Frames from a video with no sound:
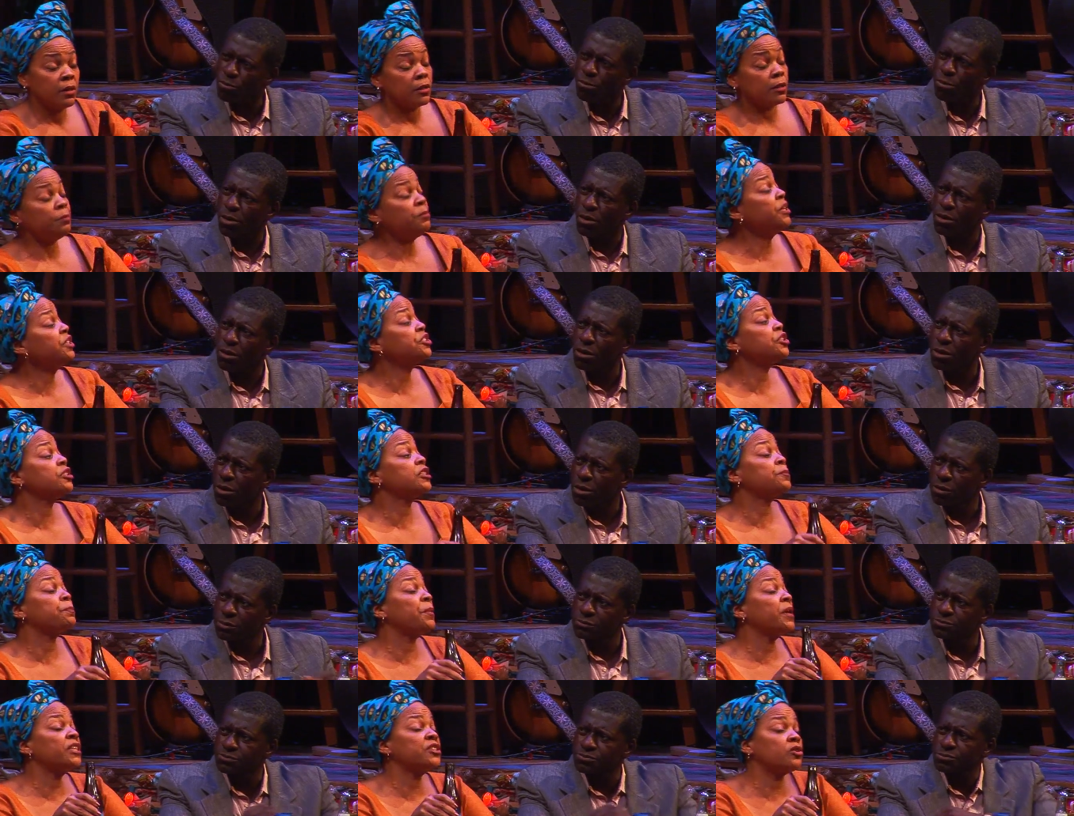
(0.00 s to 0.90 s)
Speaker 1: The
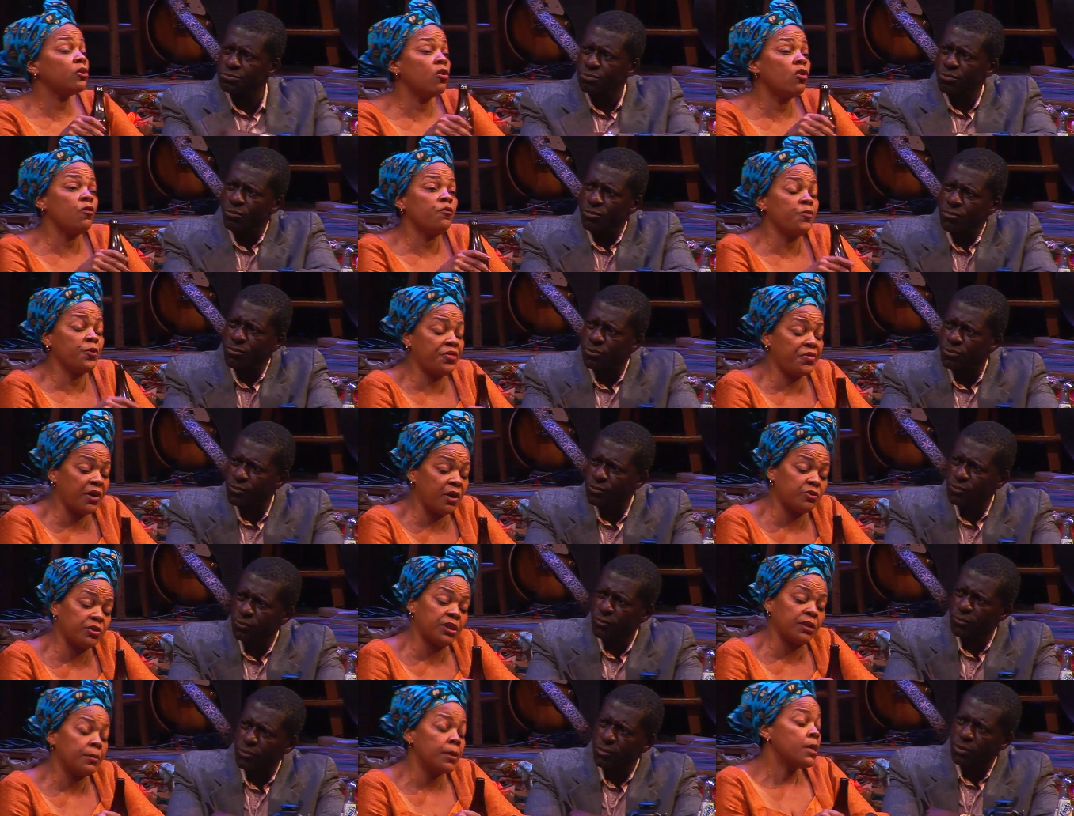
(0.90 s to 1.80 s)
mission's better off
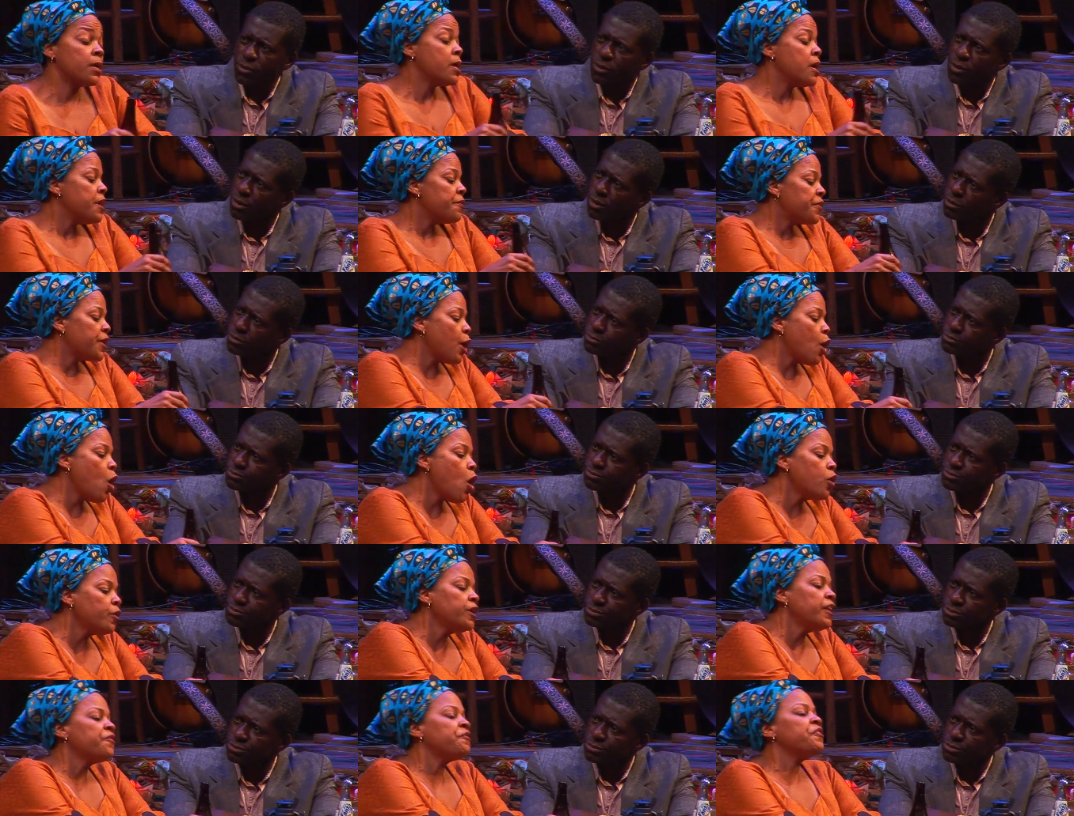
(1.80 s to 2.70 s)
without him. The
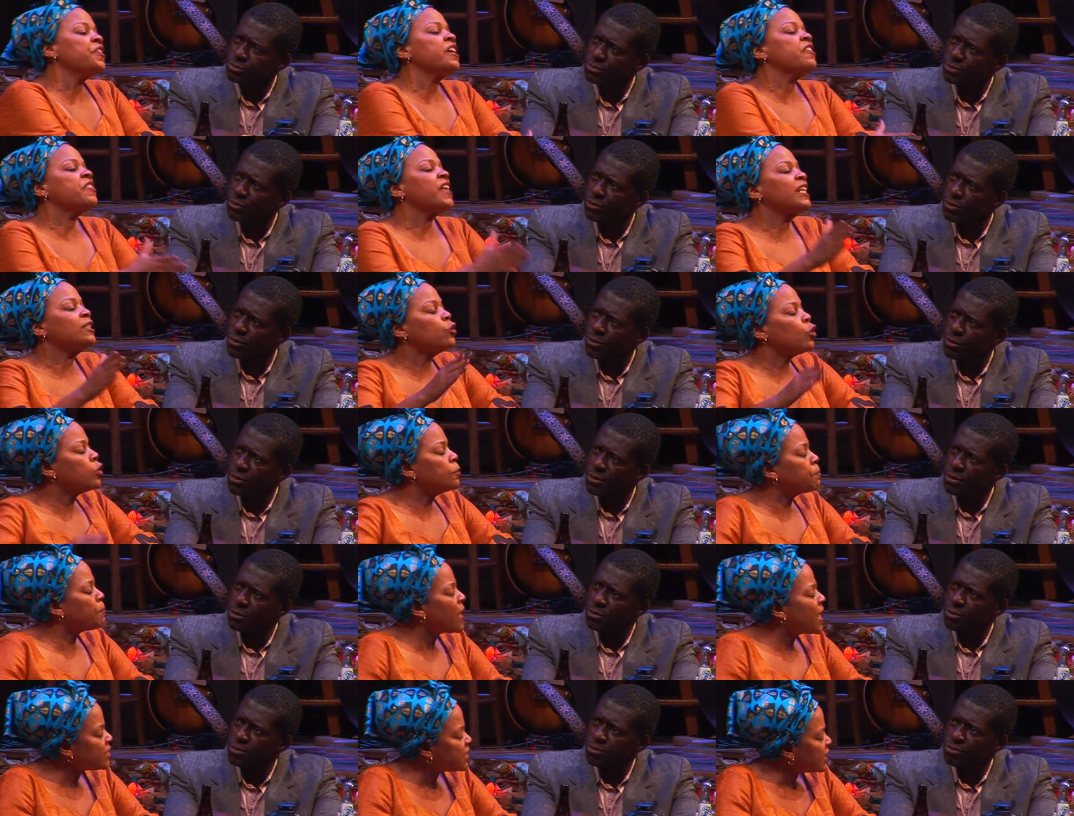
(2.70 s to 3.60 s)
only thing that
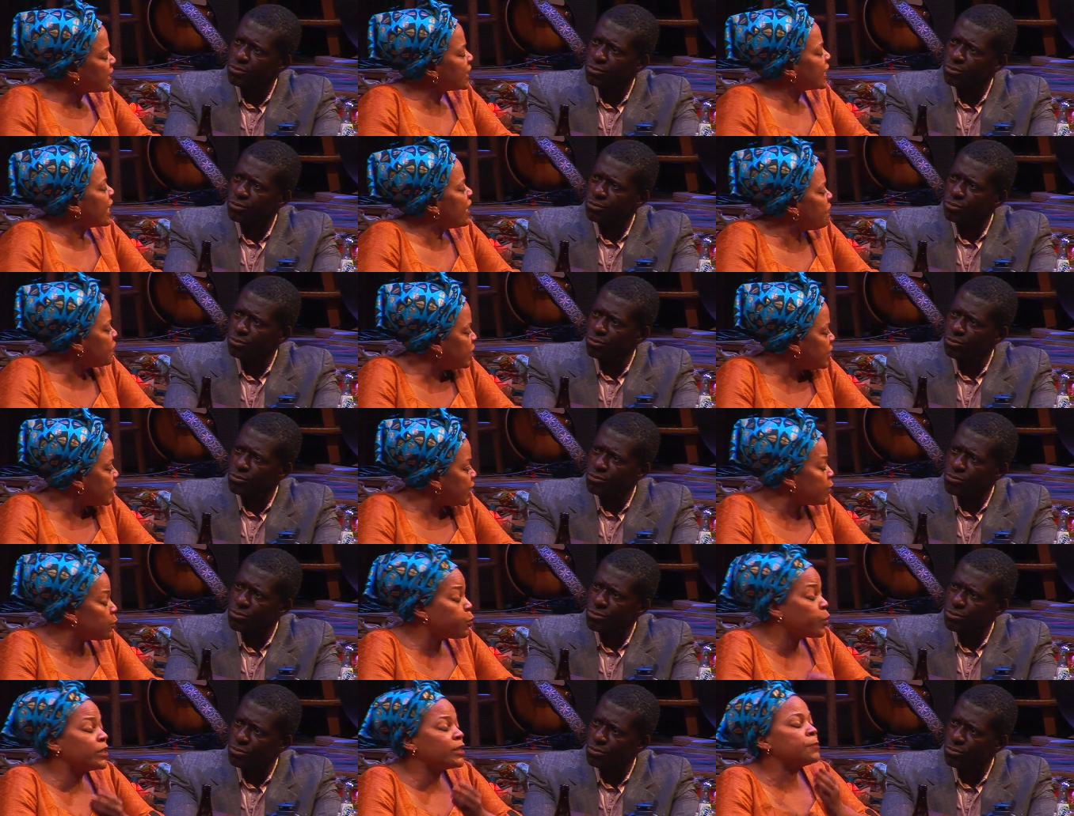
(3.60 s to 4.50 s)
old bastard ever
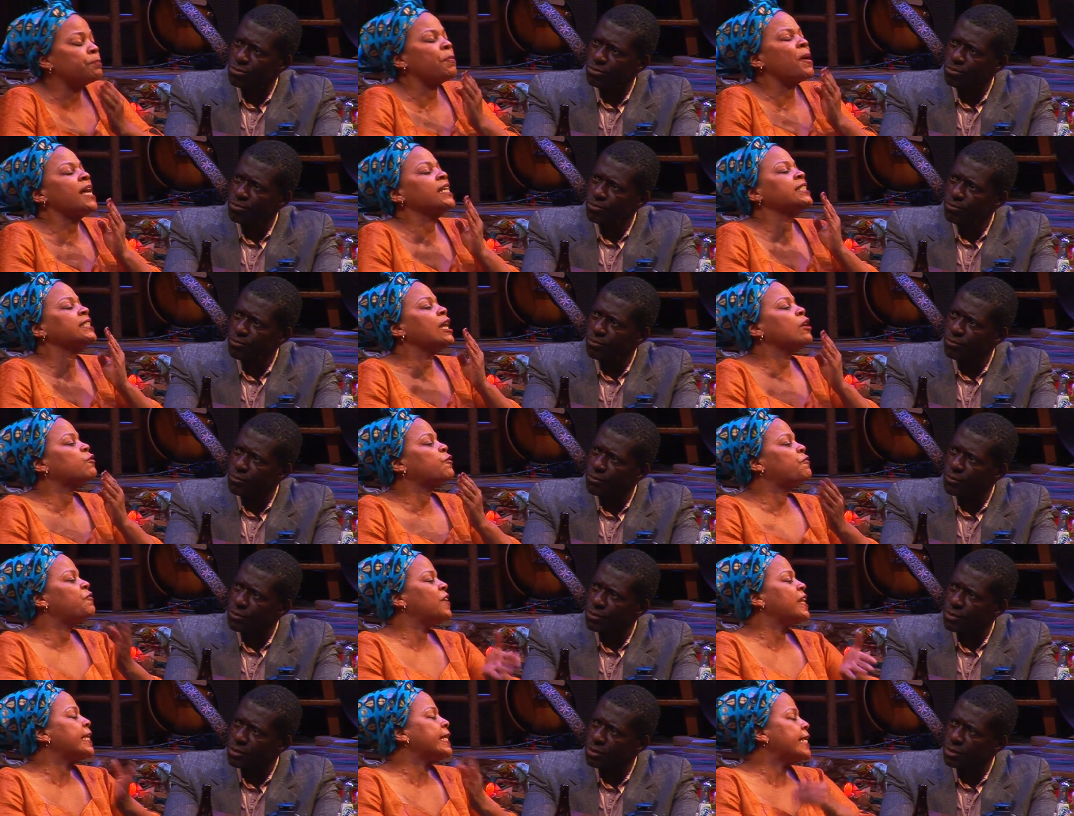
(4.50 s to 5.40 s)
did was pass out
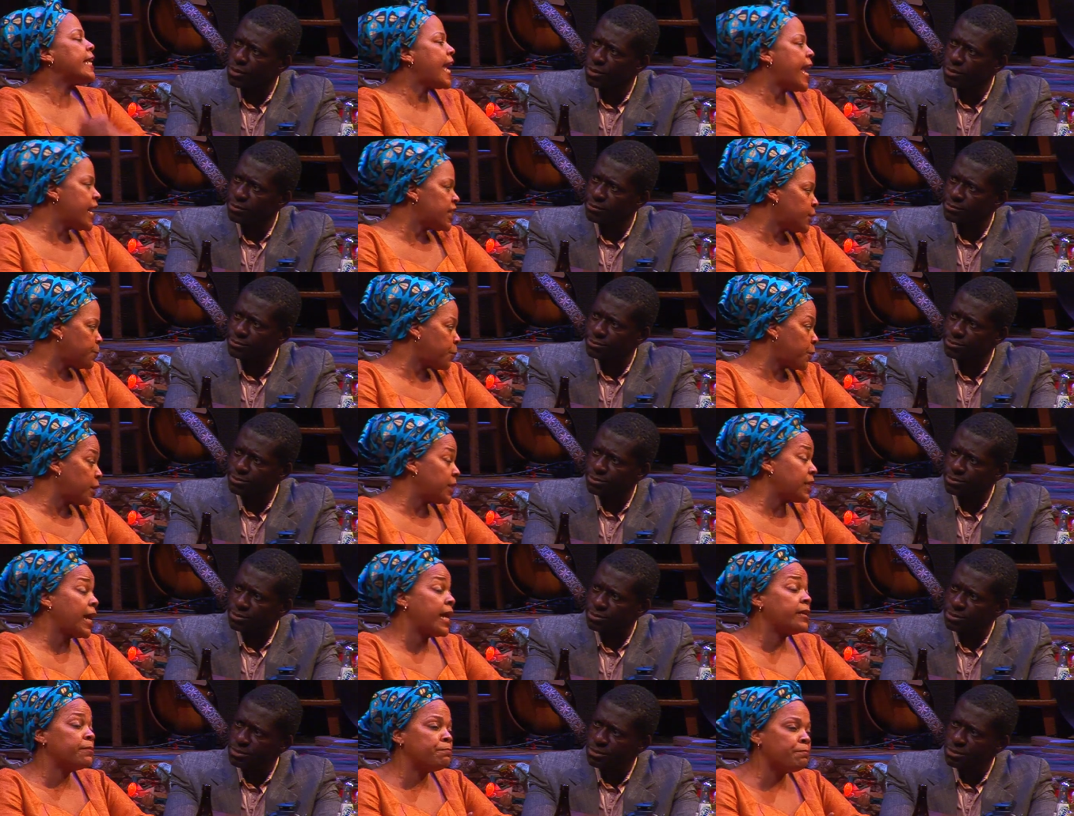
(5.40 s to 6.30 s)
flaky aspirin
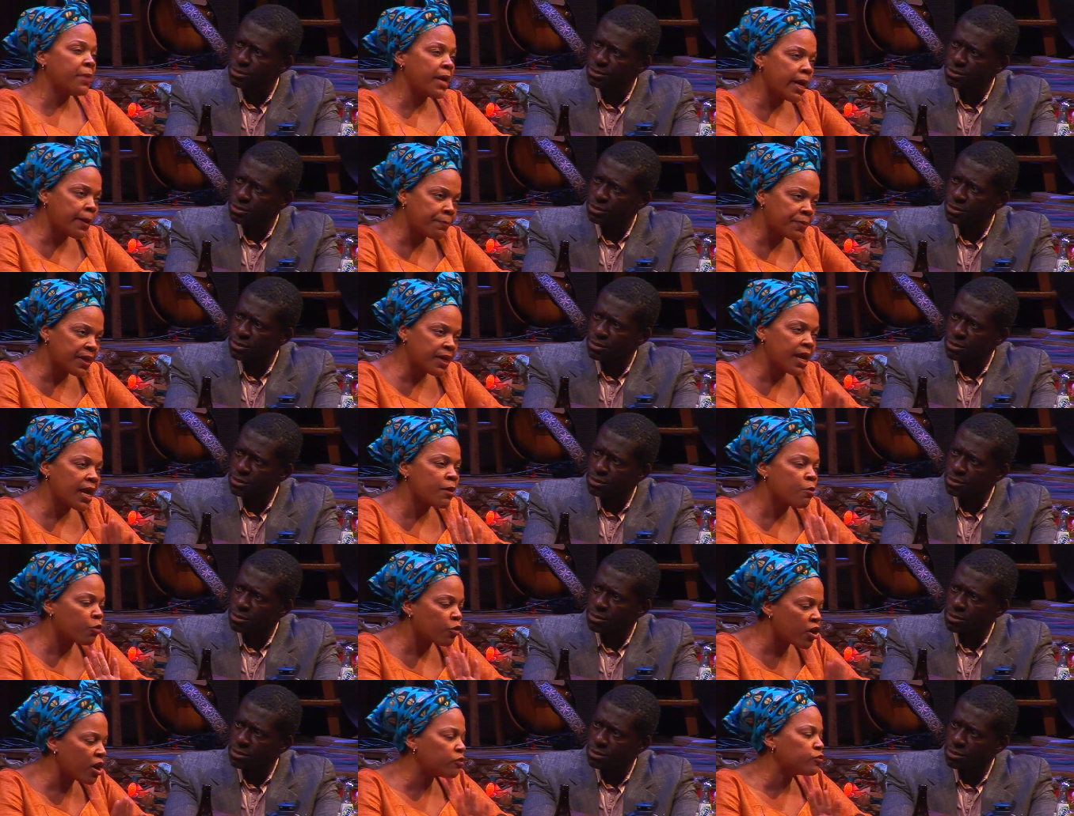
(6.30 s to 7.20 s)
and maybe a
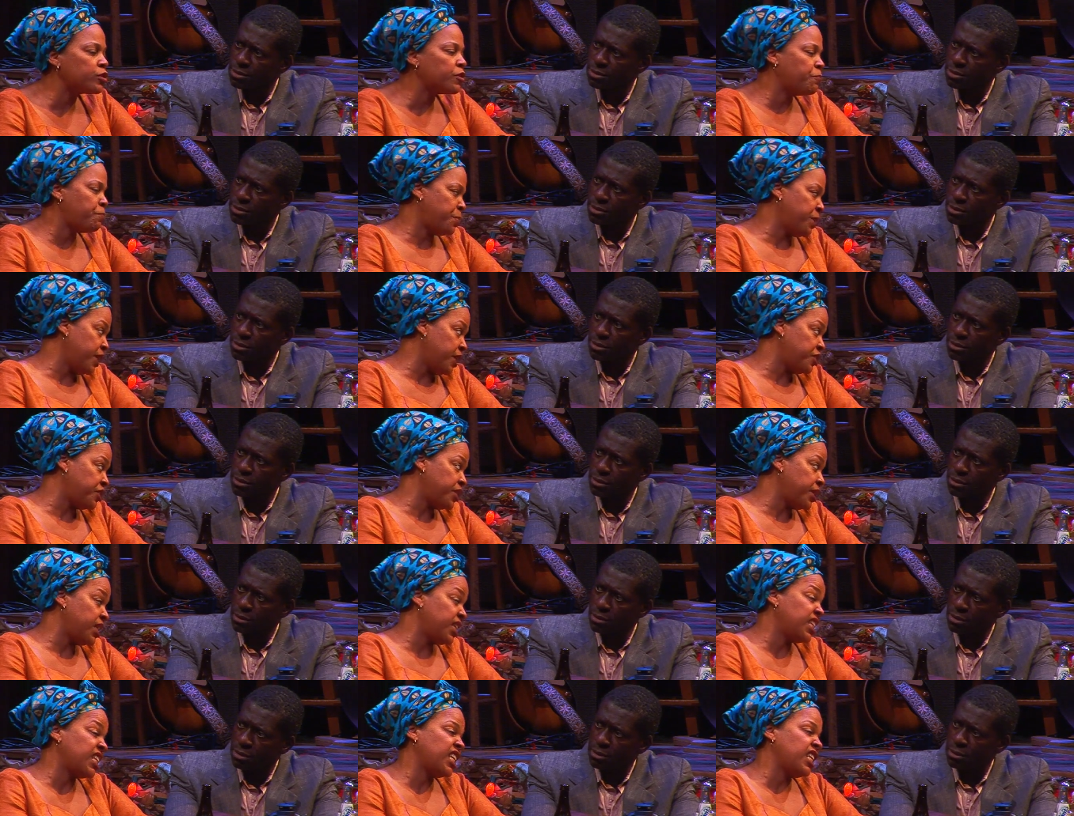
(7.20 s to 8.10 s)
round of
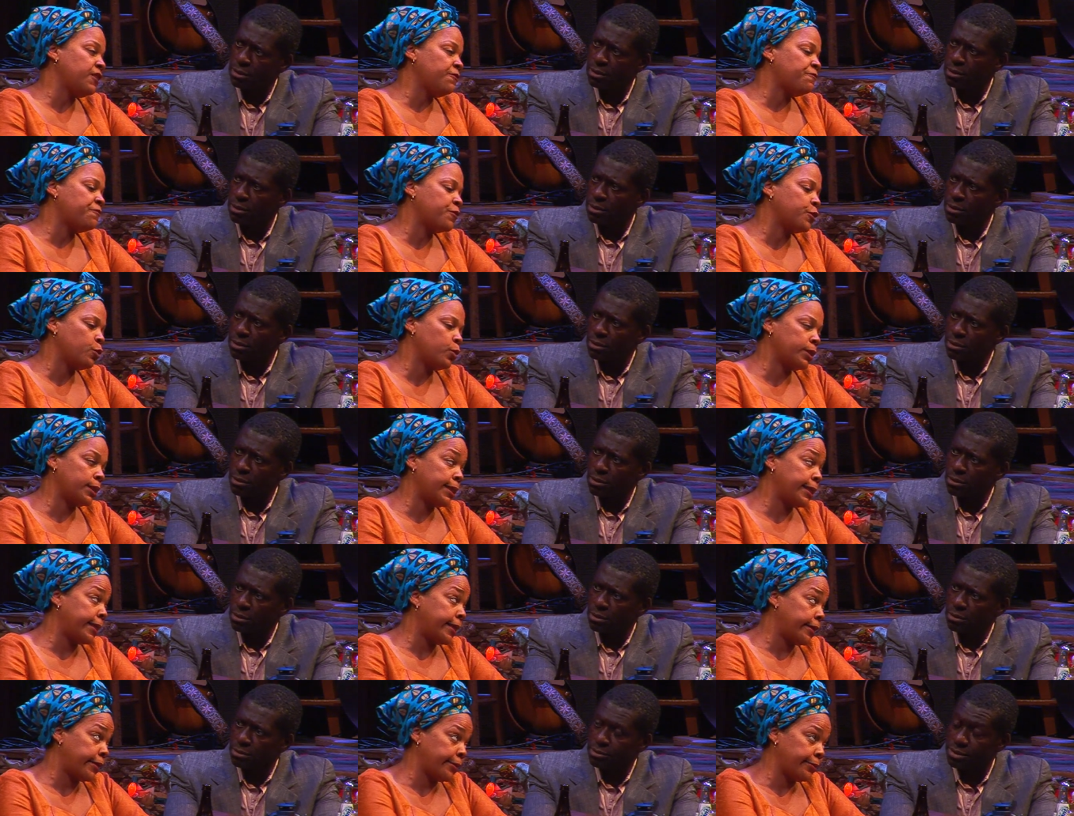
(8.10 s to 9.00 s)
penicillin if you were
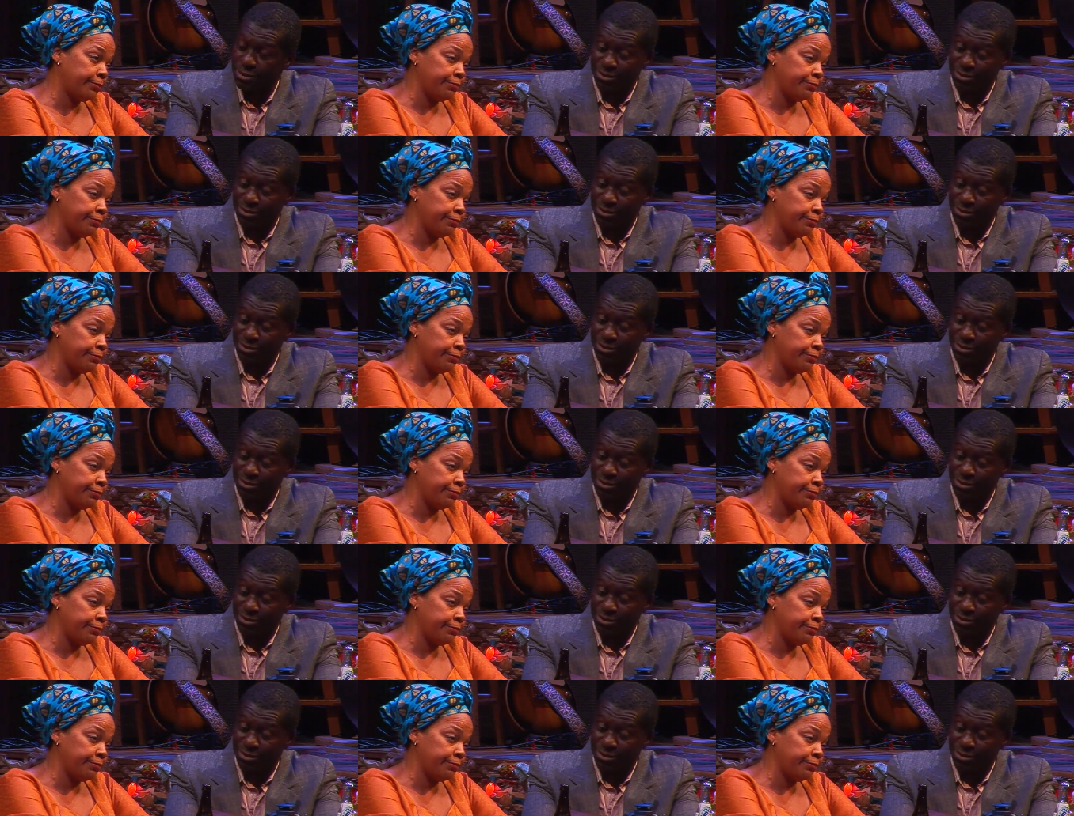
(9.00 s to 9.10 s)
dying.